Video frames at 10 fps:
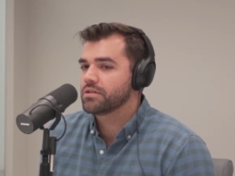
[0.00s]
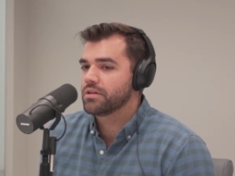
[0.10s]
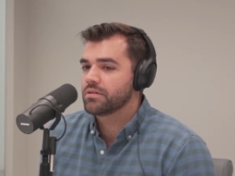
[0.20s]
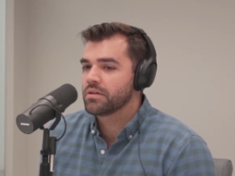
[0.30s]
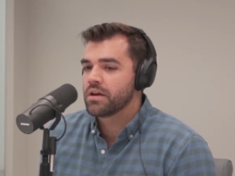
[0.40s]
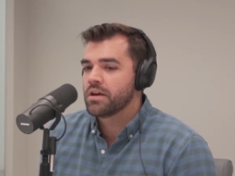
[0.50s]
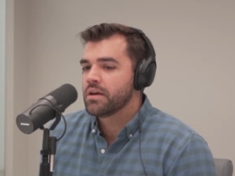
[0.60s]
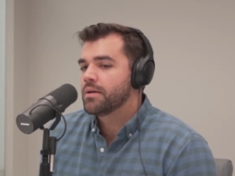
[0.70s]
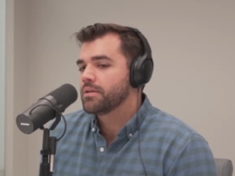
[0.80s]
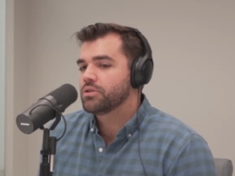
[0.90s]
so
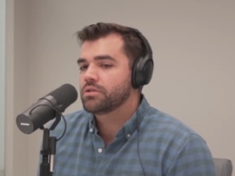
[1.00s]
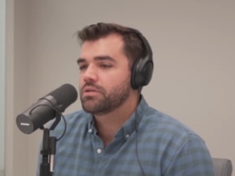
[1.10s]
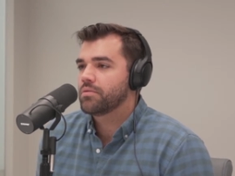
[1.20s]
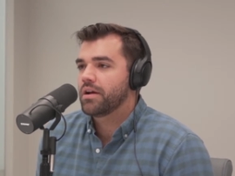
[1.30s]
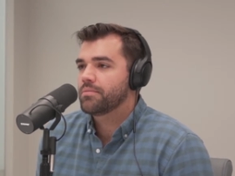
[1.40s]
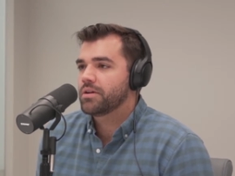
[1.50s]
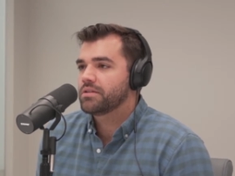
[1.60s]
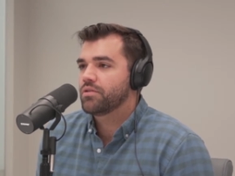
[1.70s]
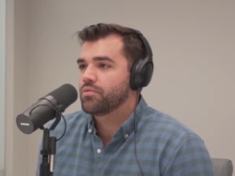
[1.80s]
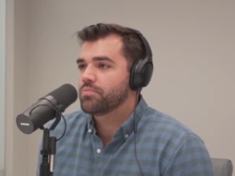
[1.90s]
just surrounding
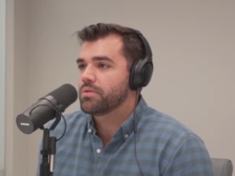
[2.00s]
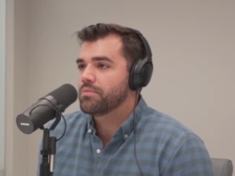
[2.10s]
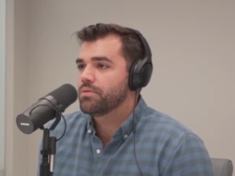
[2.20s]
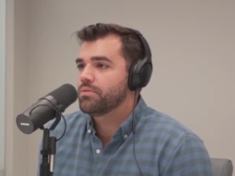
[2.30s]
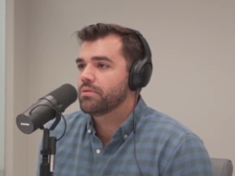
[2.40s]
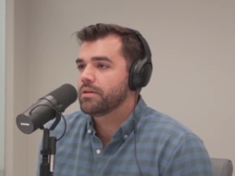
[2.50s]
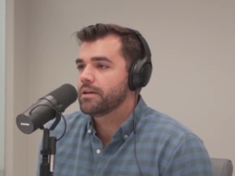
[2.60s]
myself with people